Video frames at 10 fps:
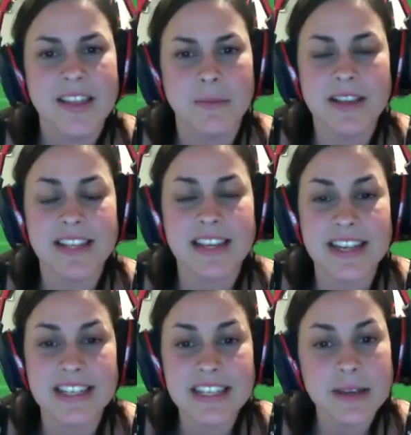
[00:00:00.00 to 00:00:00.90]
The basic
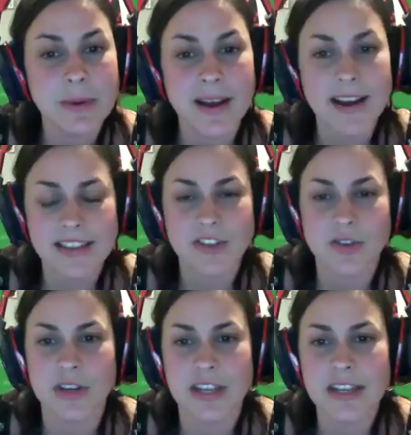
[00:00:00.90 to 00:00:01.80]
idea behind these
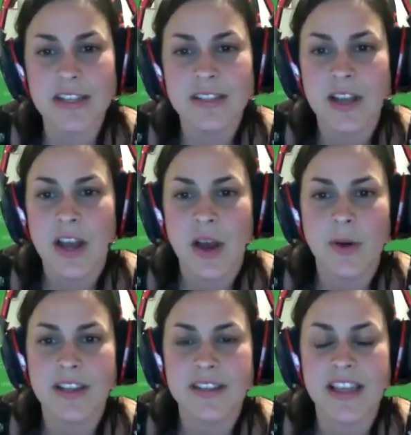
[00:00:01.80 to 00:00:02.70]
treaties
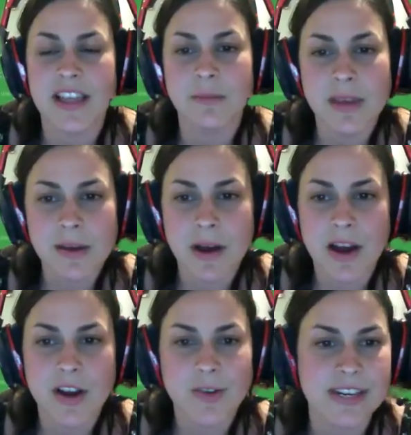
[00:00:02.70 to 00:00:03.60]
was that the
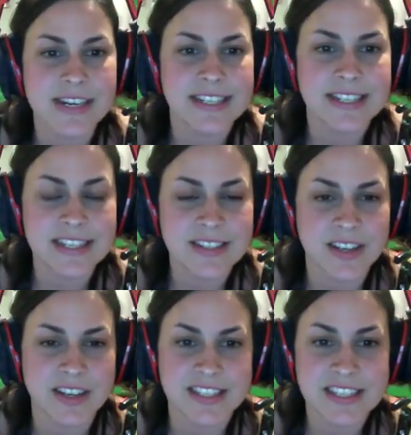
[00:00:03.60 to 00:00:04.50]
Mi'kmaq agreed to cease
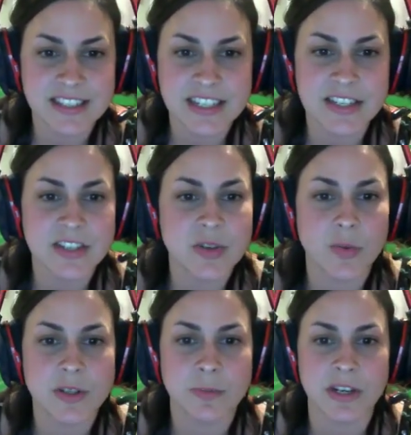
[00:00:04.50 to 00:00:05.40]
hostilities
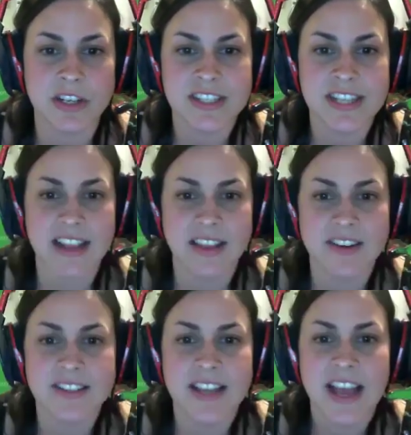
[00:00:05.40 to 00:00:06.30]
towards British
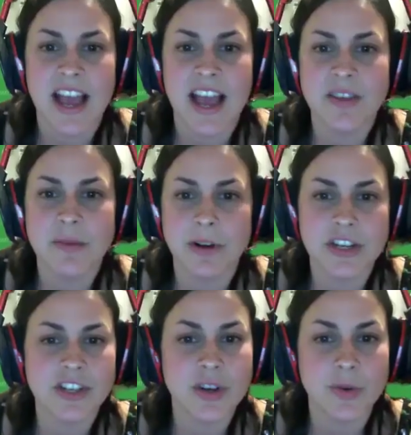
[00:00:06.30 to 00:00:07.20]
settlers, and the
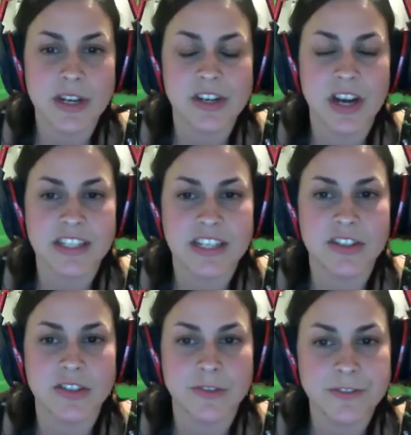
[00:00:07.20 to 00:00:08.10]
British agreed not to
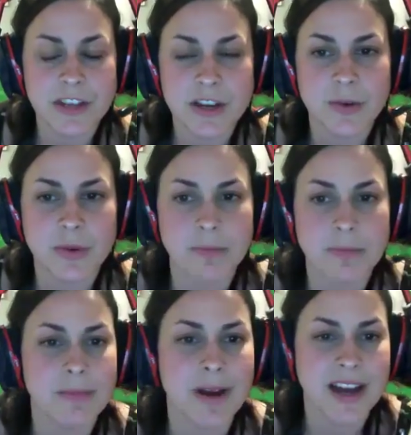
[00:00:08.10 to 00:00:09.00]
interfere with
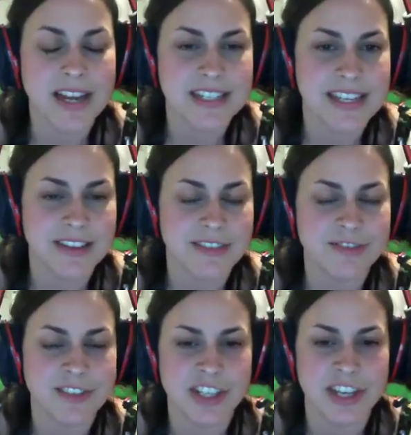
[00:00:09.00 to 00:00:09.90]
Mi'kmaq hunting,
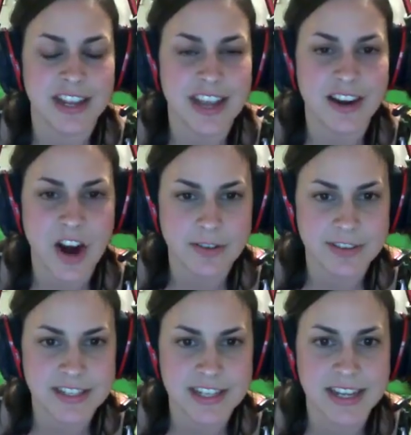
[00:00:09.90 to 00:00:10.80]
fishing, and
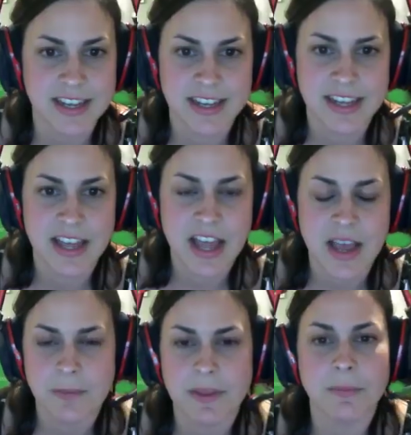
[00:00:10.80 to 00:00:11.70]
harvesting.
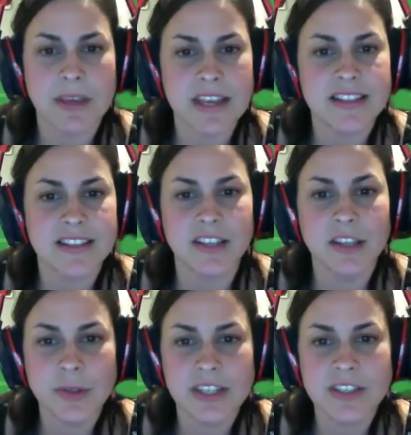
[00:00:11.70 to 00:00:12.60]
But the peace
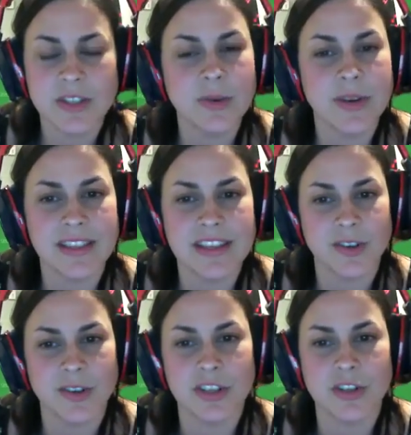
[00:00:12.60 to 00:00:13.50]
alluded to in these
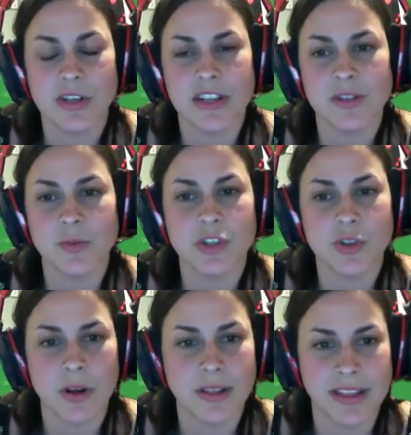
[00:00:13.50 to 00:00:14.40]
early treaties was
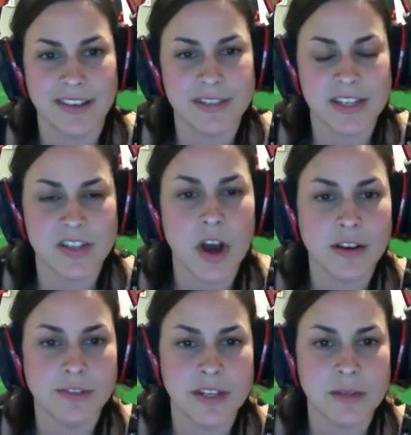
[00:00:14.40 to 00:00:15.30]
short-lived as
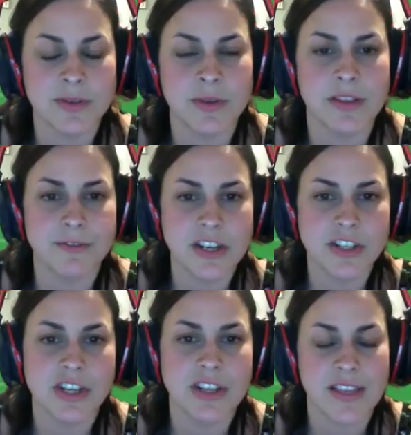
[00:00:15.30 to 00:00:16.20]
conflict between the
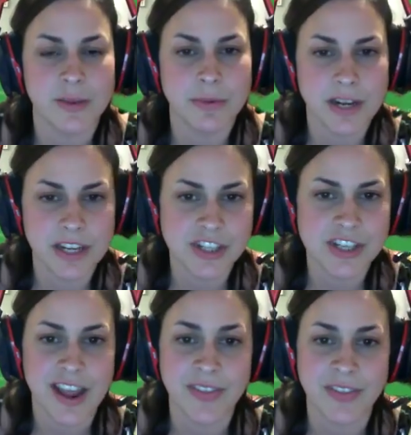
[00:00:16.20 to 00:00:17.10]
French and the
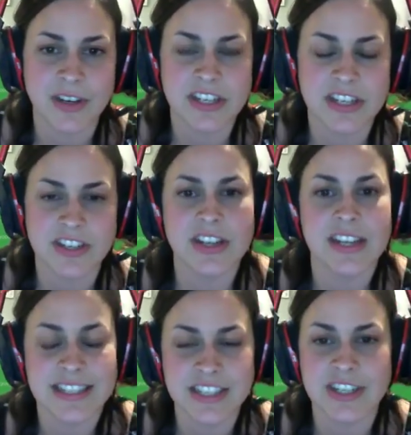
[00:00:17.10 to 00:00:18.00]
British and their
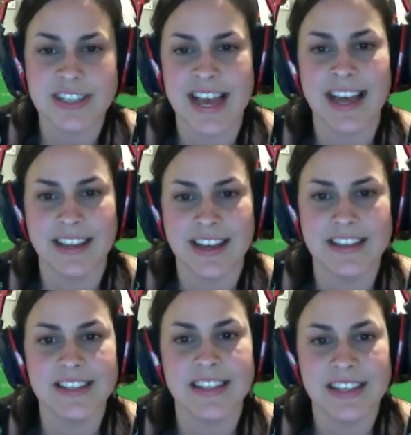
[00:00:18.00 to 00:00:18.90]
indigenous
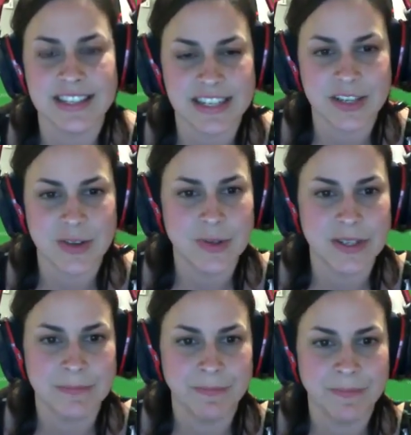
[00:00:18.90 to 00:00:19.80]
allies continued.